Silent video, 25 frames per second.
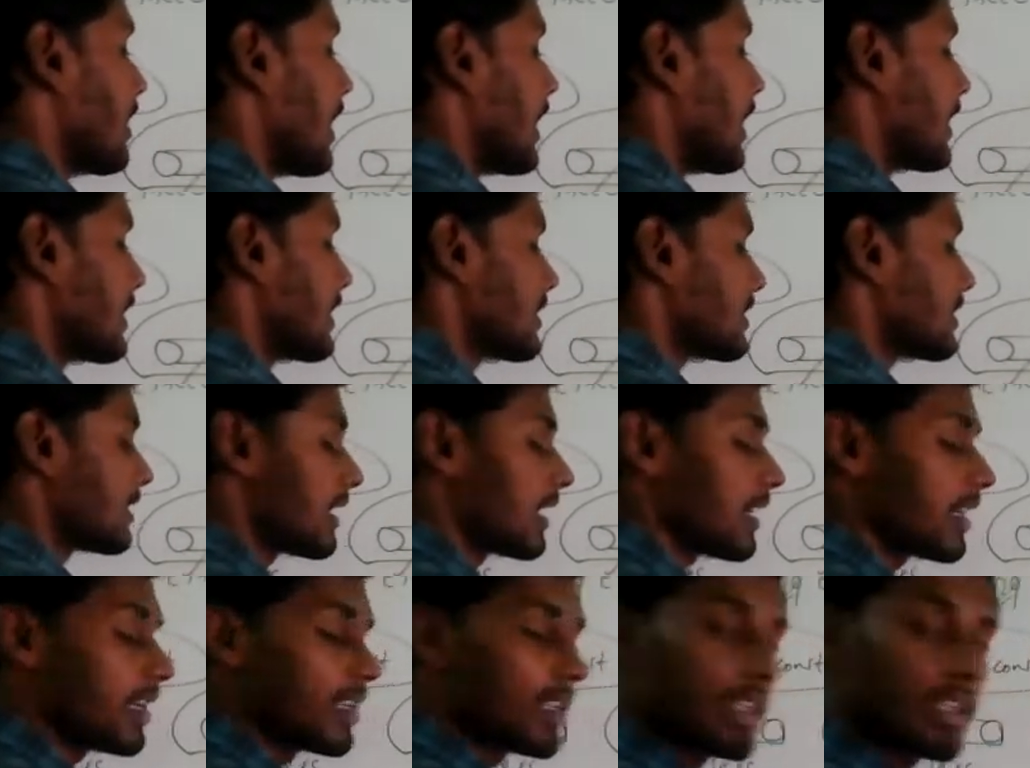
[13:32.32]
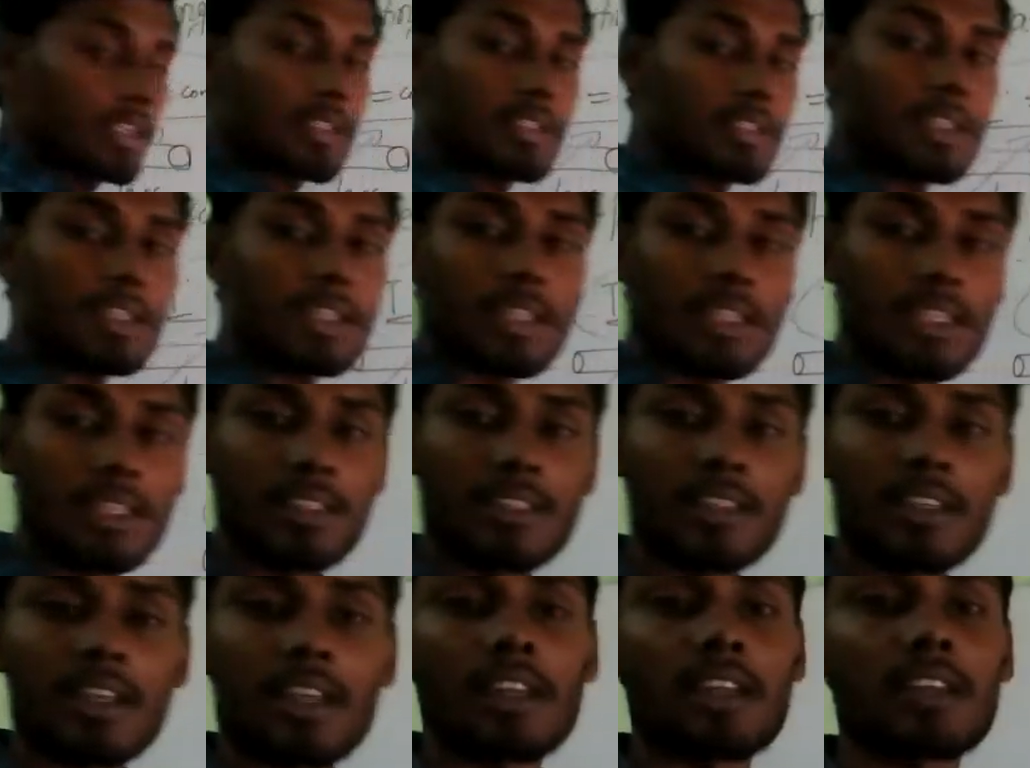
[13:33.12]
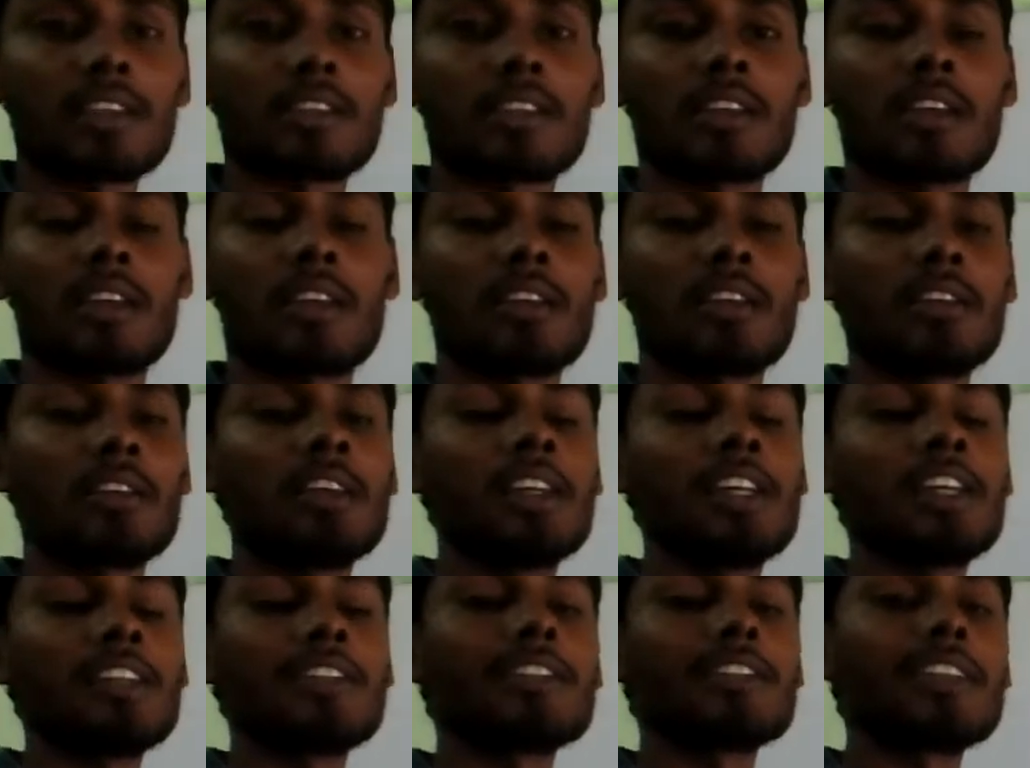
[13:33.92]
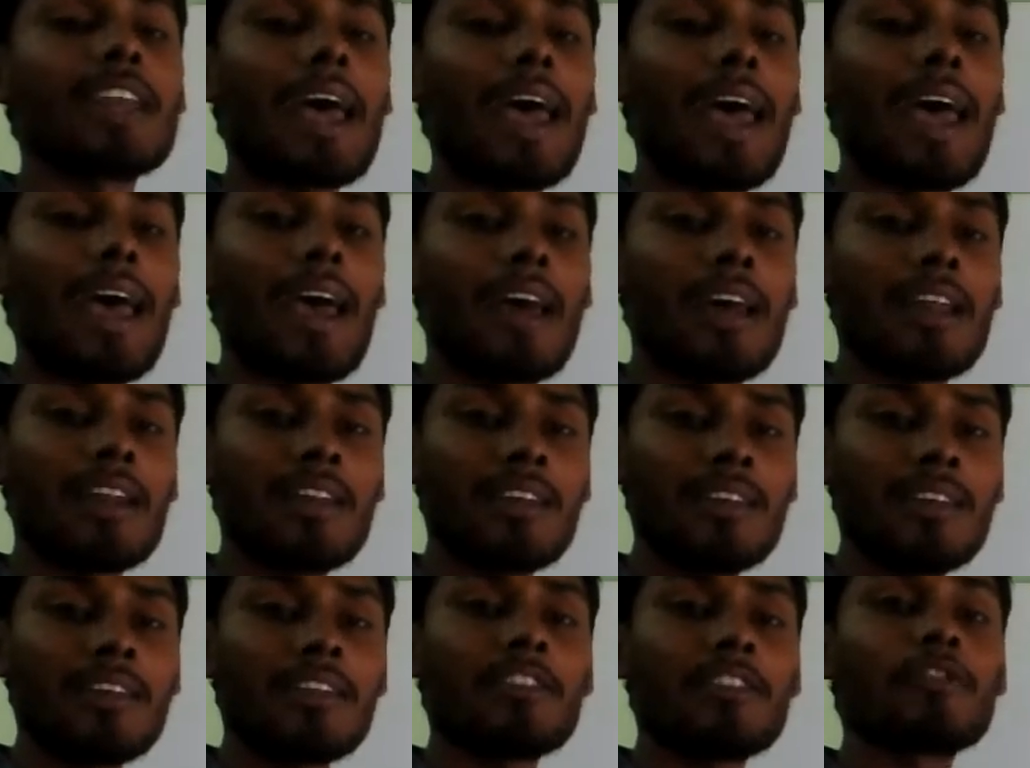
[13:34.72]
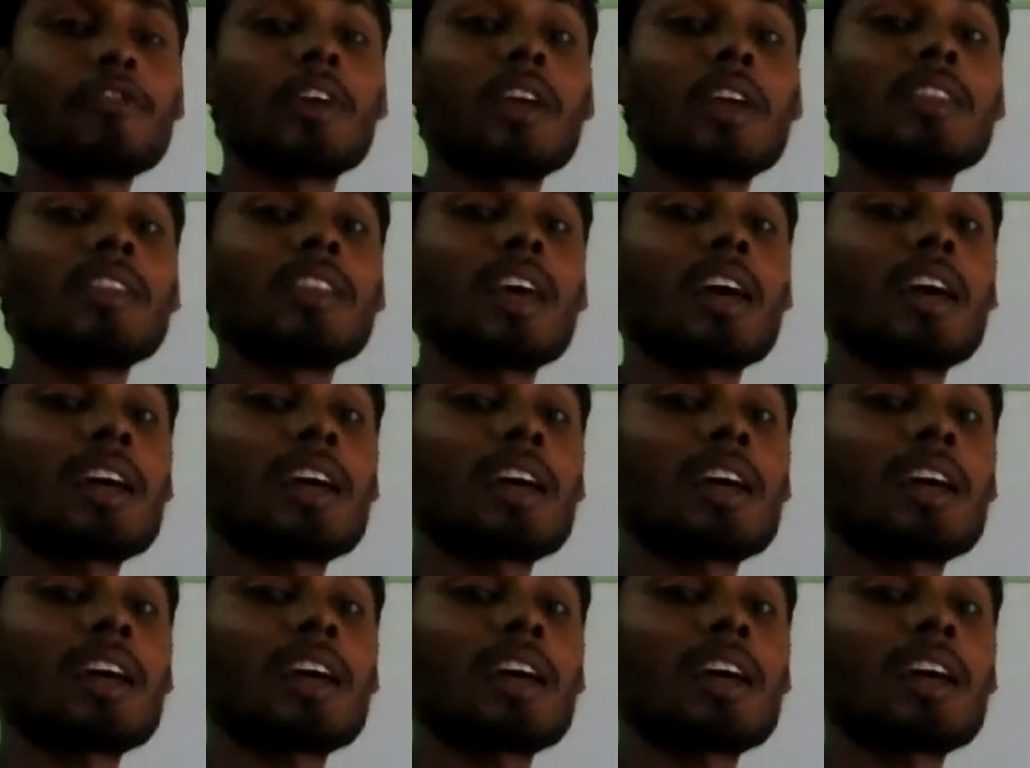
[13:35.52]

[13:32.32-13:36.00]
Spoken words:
Understanding? Series connection than when they